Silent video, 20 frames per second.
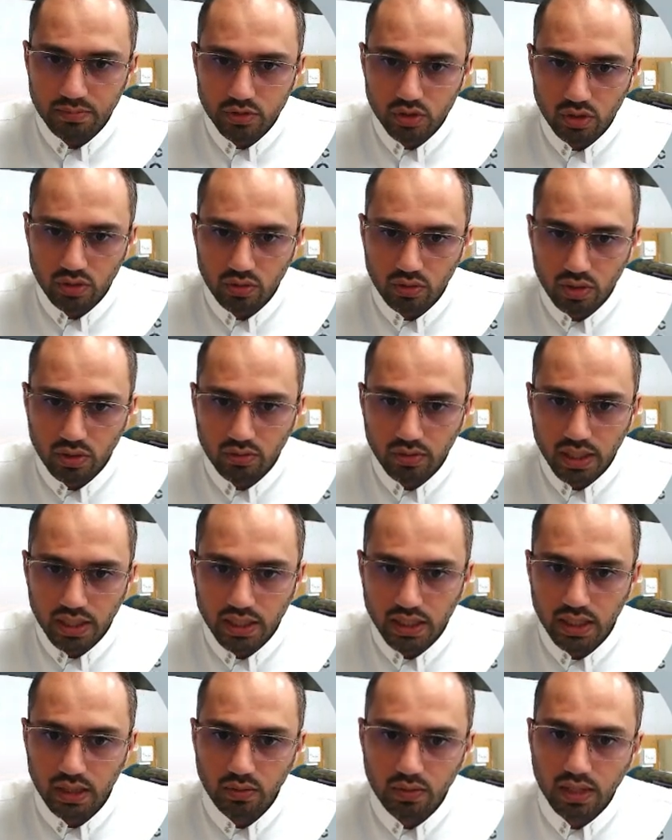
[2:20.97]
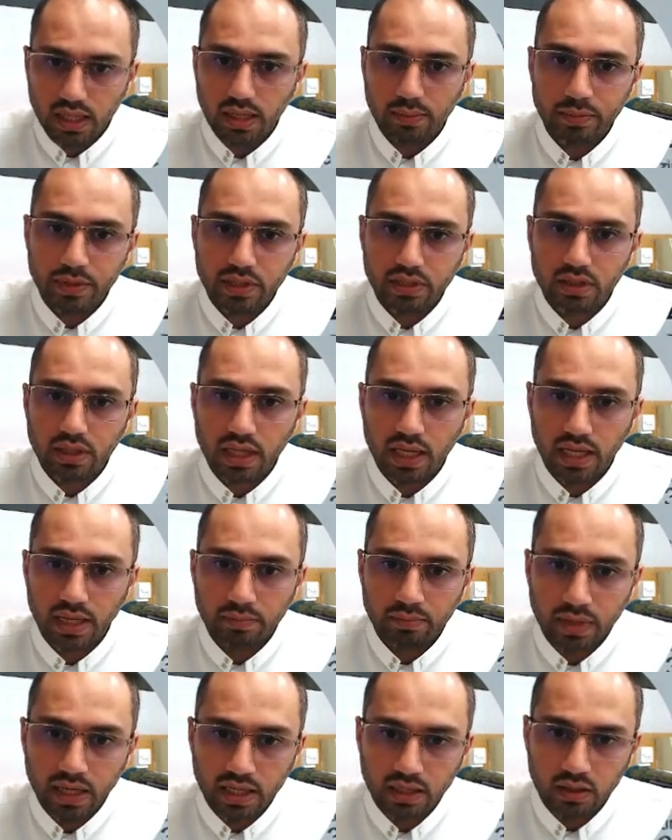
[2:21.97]
So you can write down capital
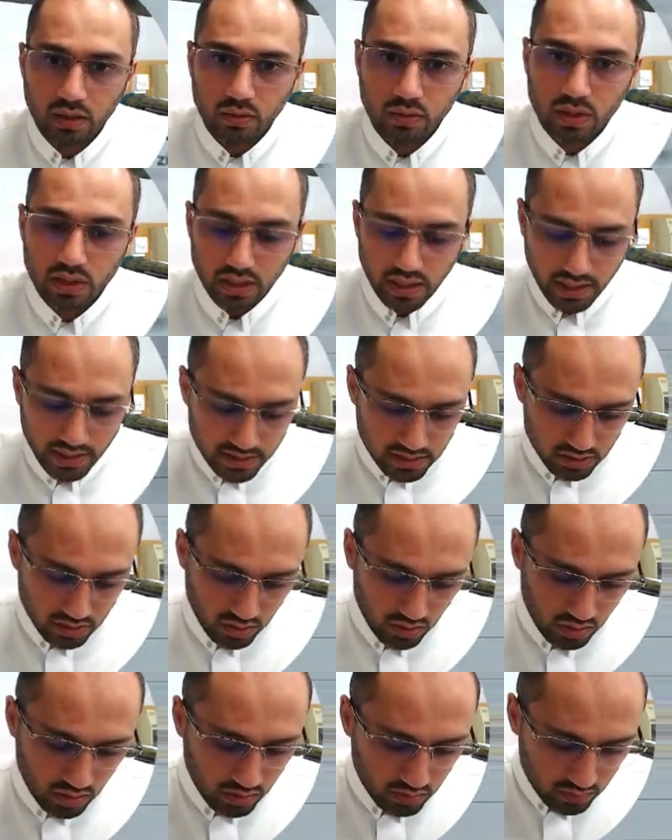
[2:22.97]
M and lowercase o.